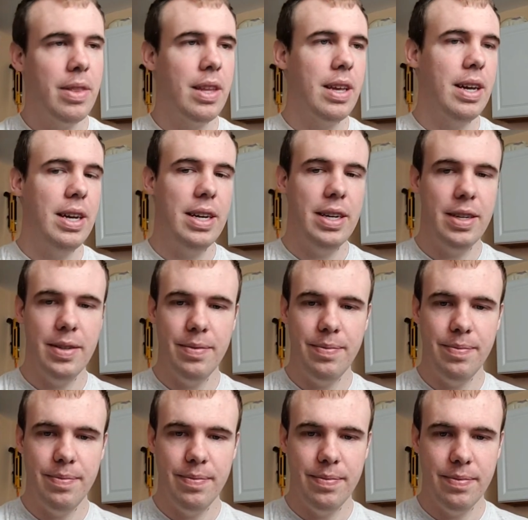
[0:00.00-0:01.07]

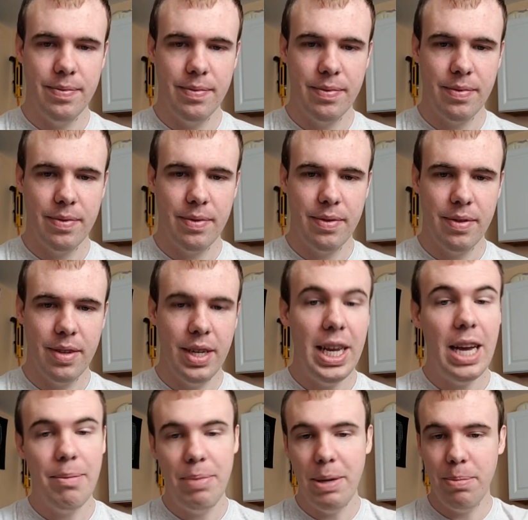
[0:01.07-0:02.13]
Um,
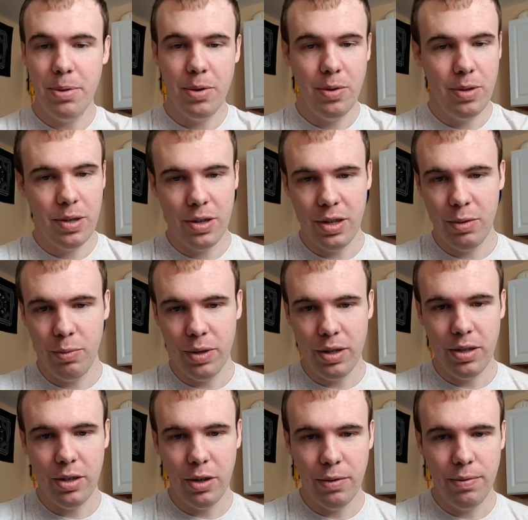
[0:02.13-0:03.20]
yeah, people who learn
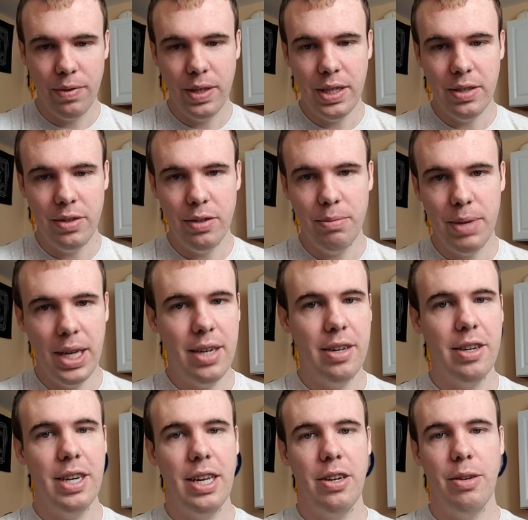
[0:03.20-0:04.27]
will hopefully do better.
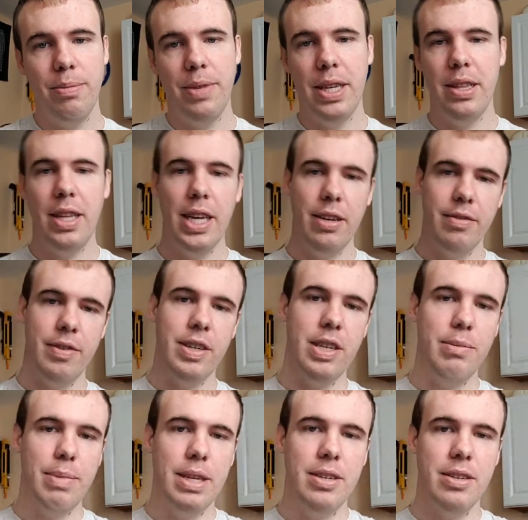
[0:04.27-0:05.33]
And I hope that, like,
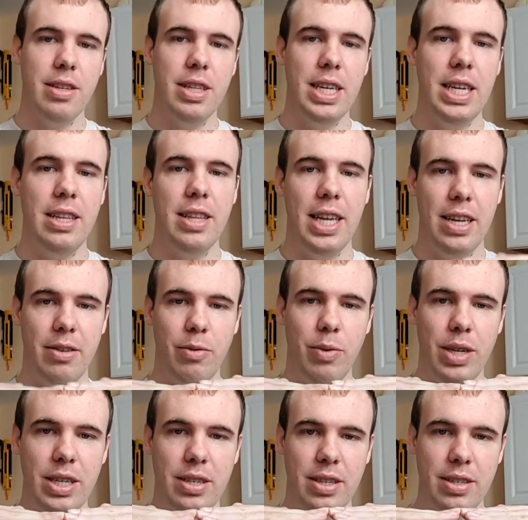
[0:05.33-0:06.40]
fundamentally, like,
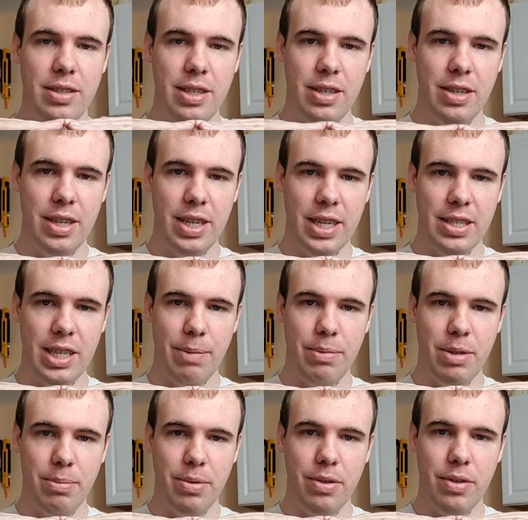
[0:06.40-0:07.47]
what is considered
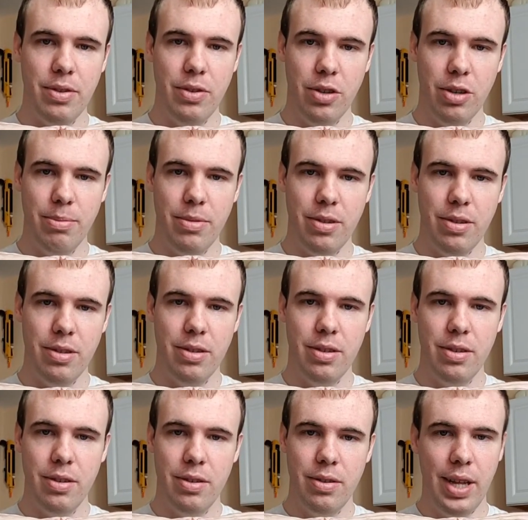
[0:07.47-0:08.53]
acceptable and normal,
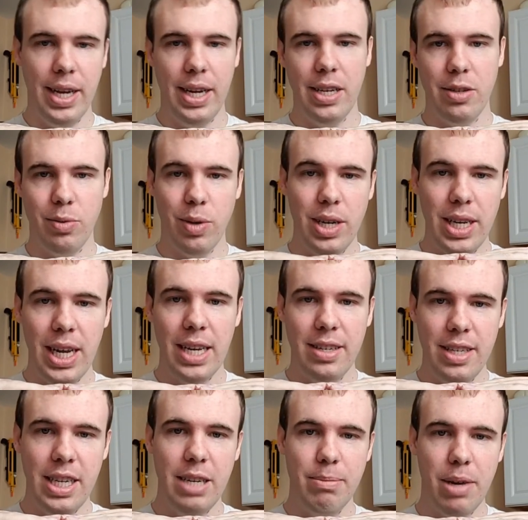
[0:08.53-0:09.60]
like in
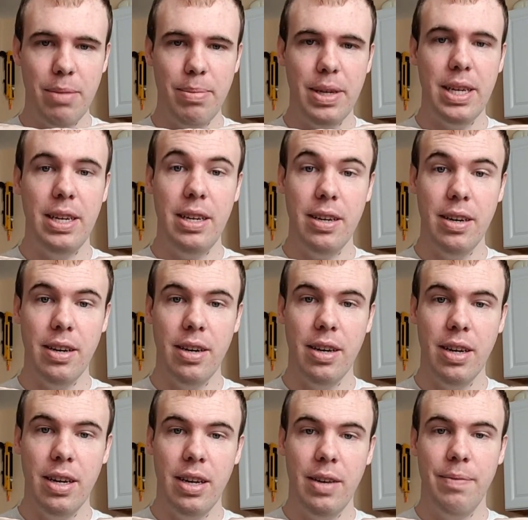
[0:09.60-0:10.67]
2018, might be here,
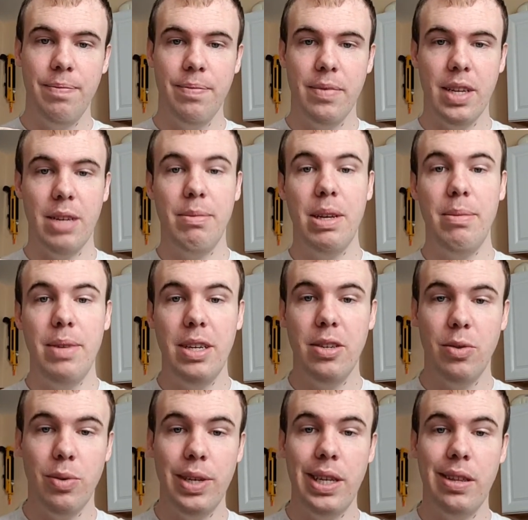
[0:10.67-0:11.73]
and maybe in
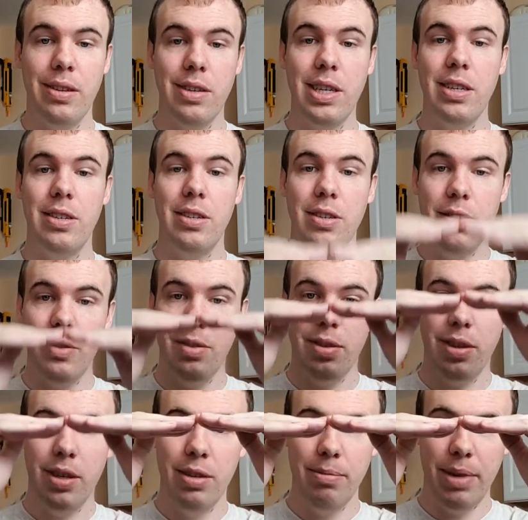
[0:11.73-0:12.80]
2032,
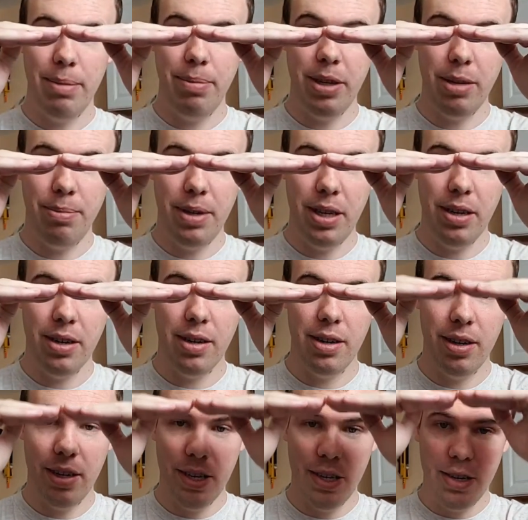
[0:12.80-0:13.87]
might be up here
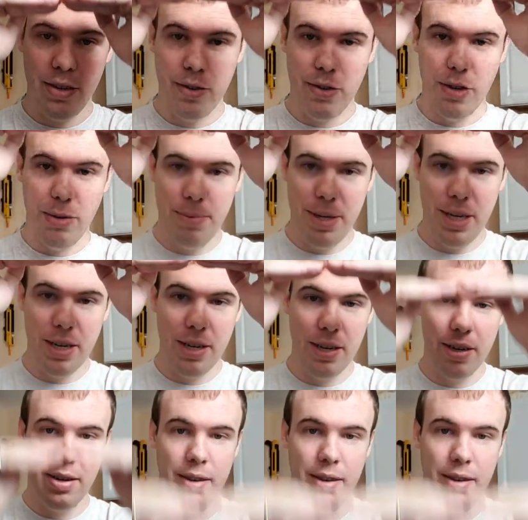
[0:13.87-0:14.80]
or up here,